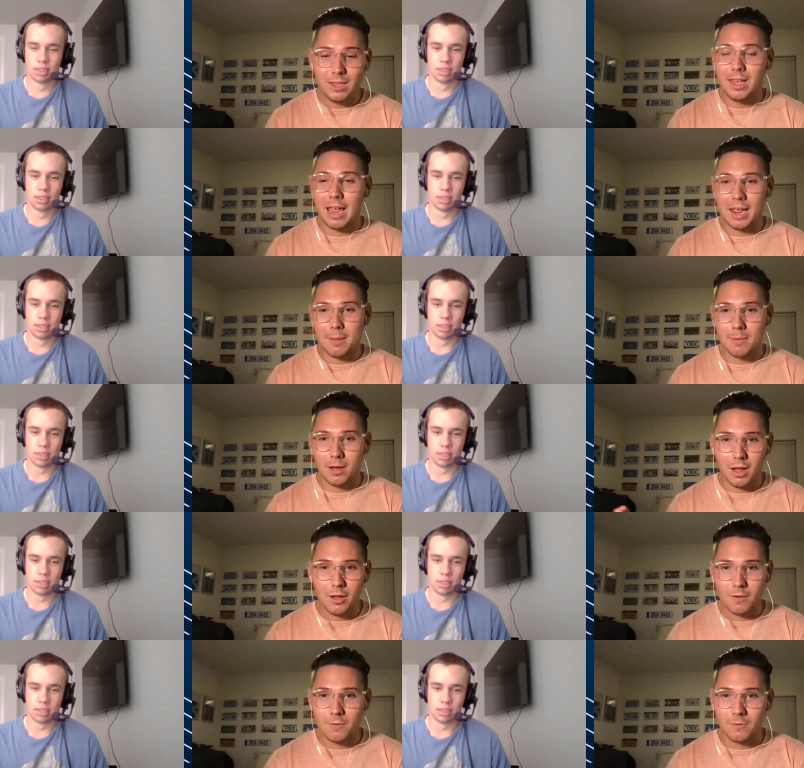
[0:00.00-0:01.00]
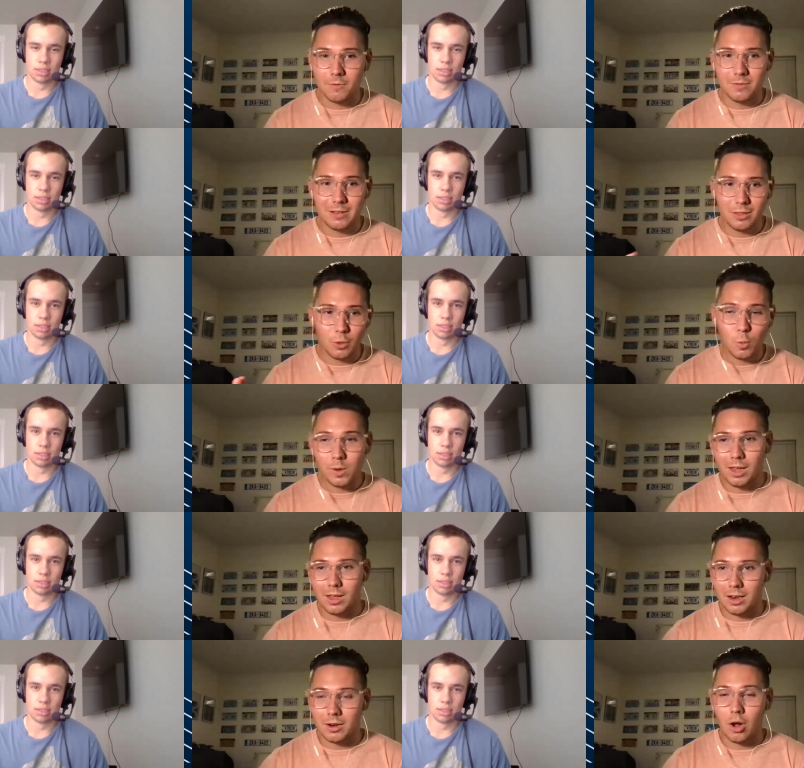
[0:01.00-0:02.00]
Speaker 1: the game of the
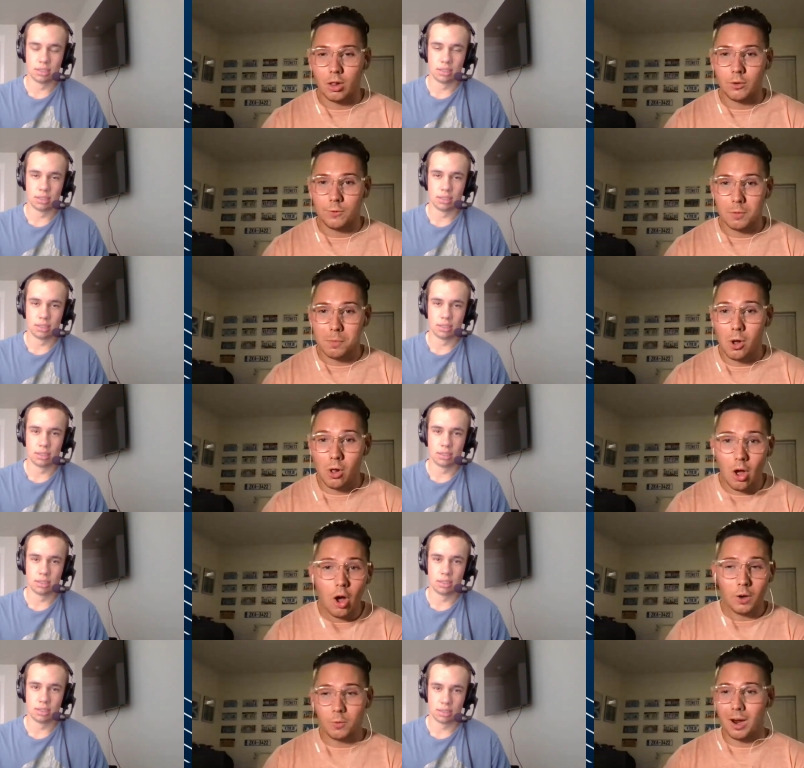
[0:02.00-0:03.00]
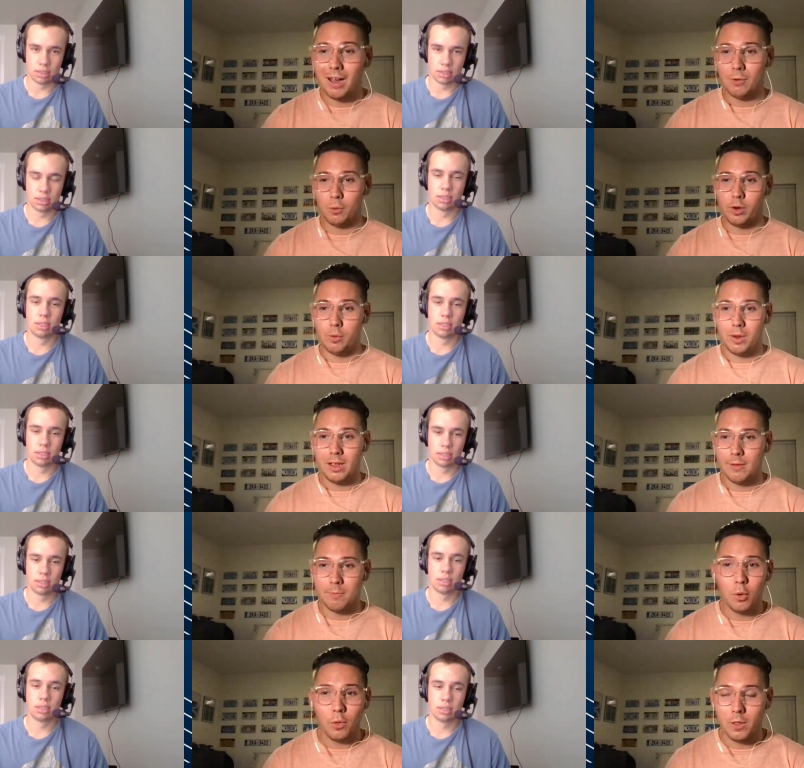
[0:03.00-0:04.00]
week in college football on rivalry week
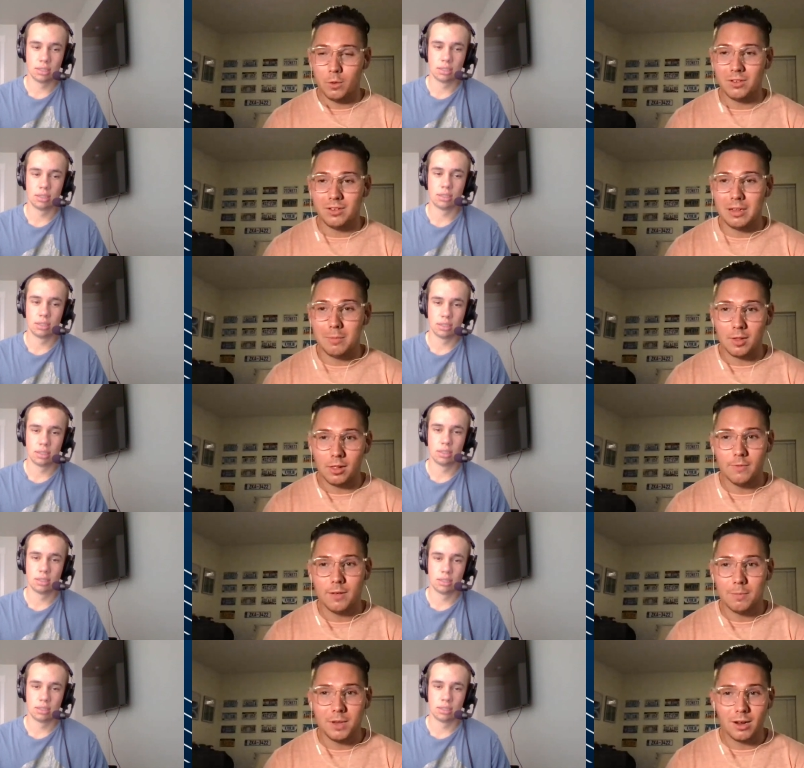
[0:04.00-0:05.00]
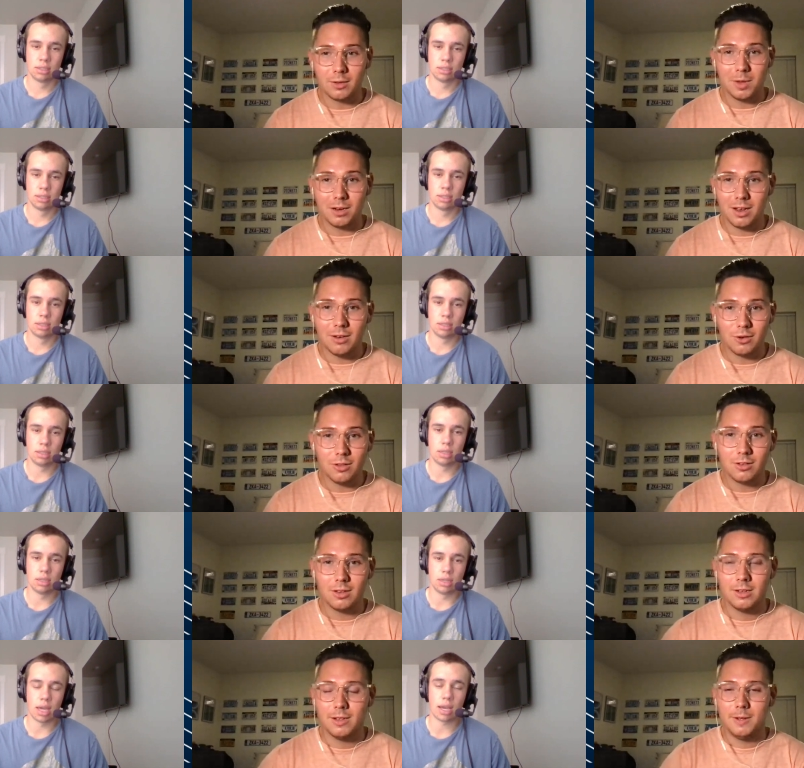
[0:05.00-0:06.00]
if both those teams live up to
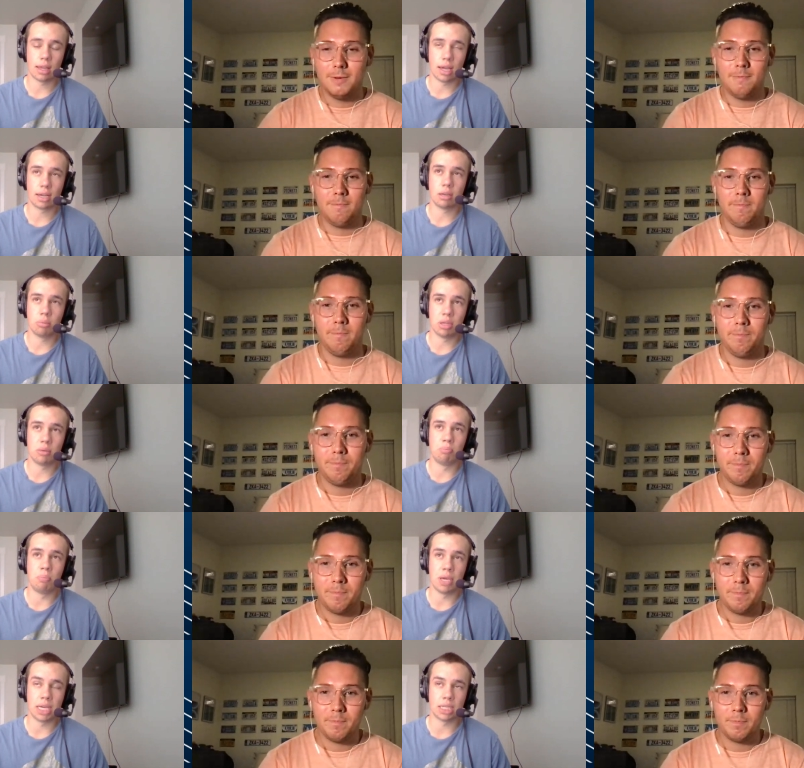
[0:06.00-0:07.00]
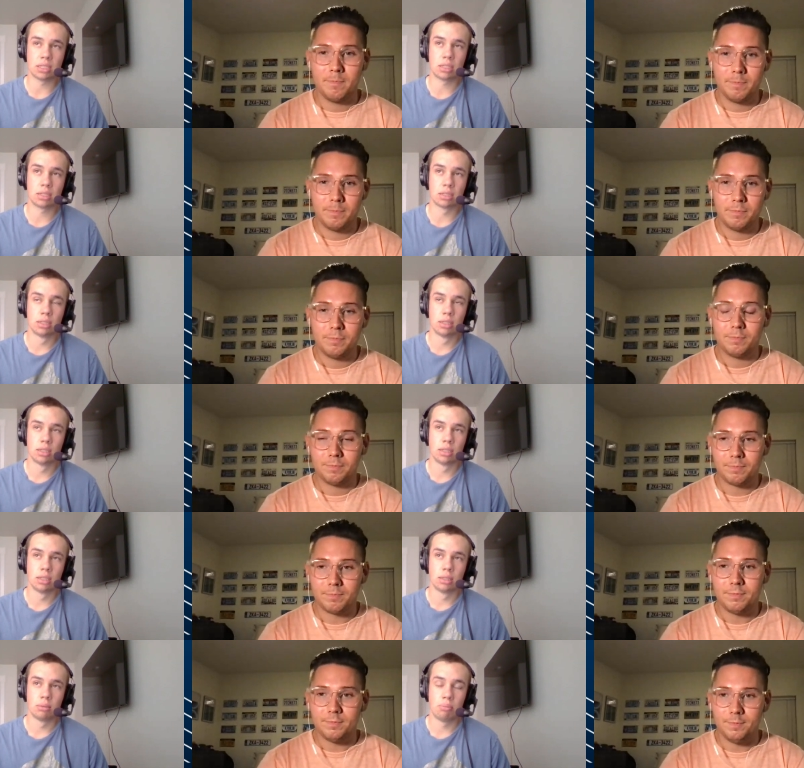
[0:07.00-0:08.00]
expectations.
Speaker 2: That that could be the biggest
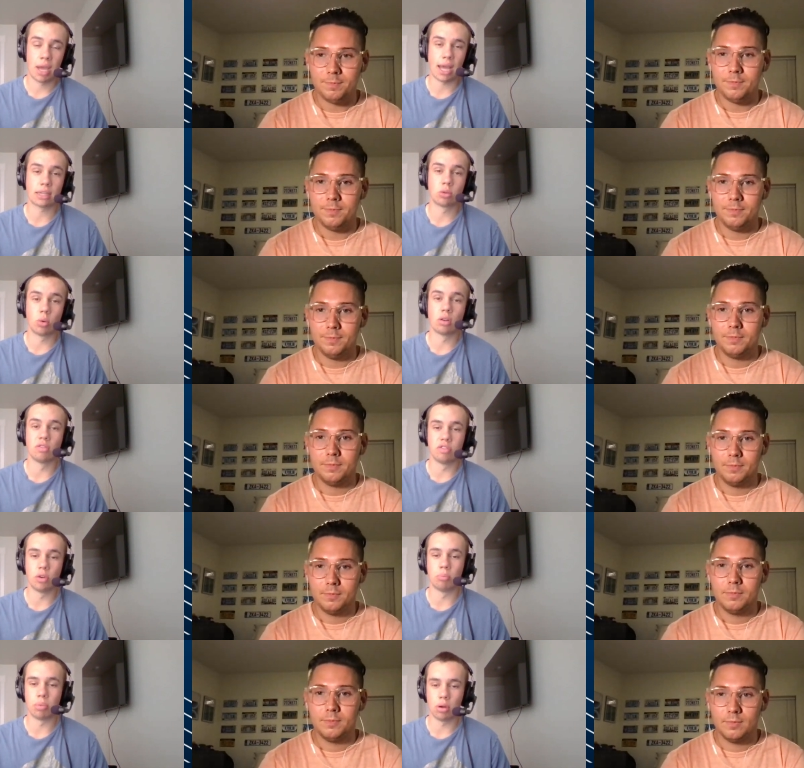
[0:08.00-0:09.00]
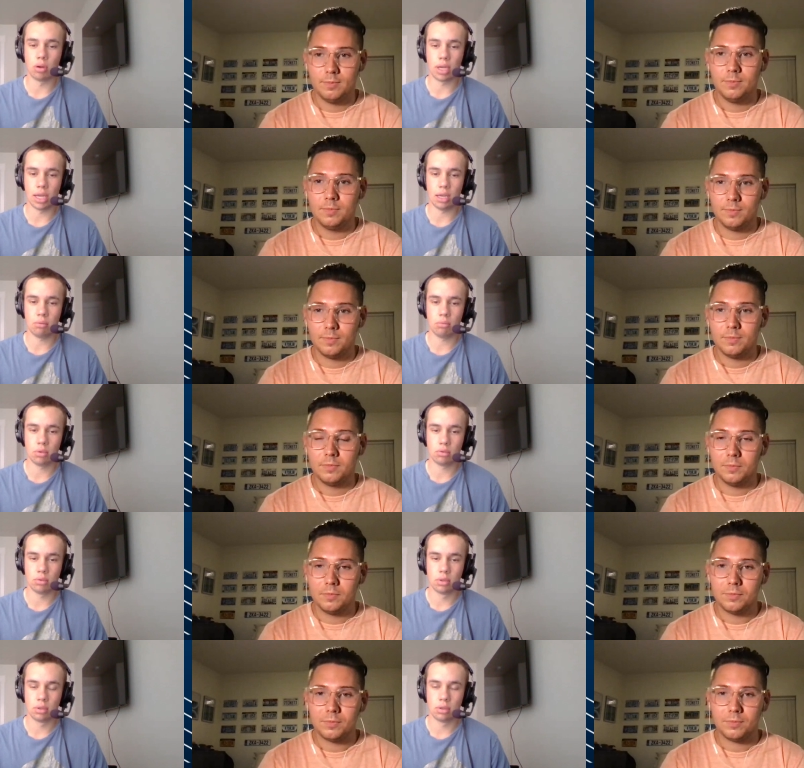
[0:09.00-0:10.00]
Pac 12 football game.
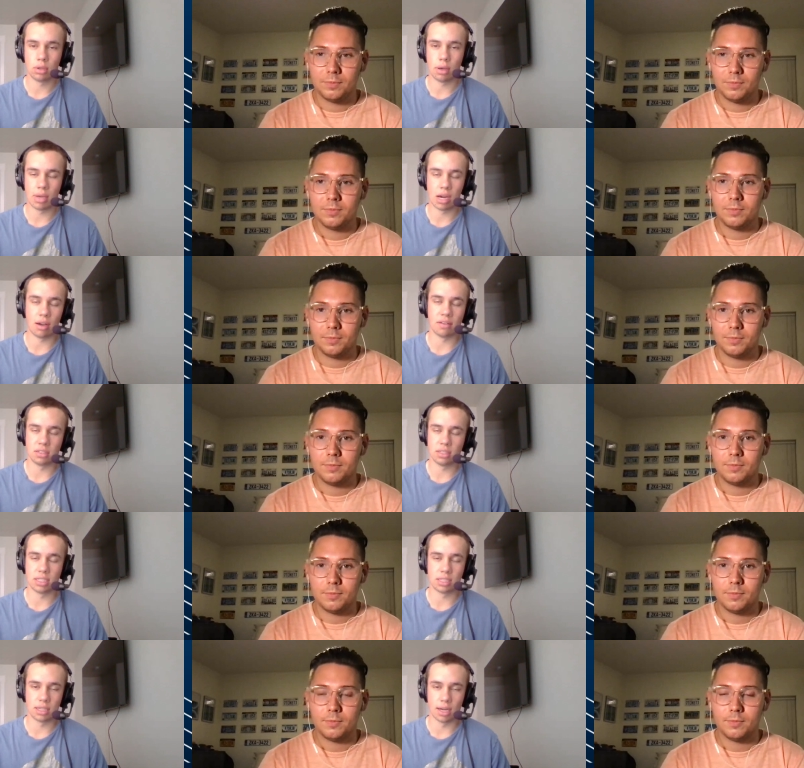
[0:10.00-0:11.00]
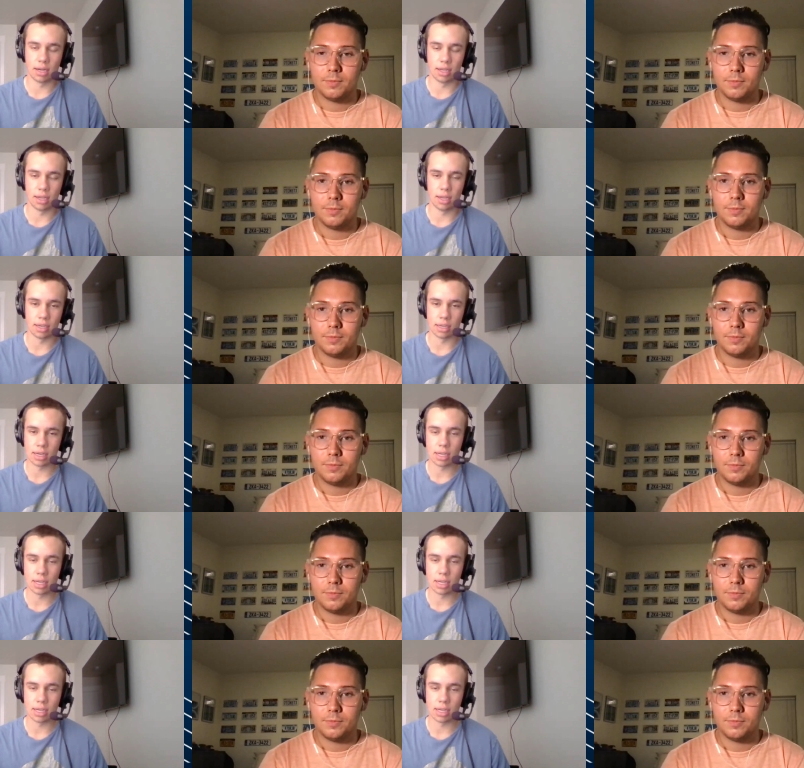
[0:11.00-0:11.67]
I mean, obviously it's not a, an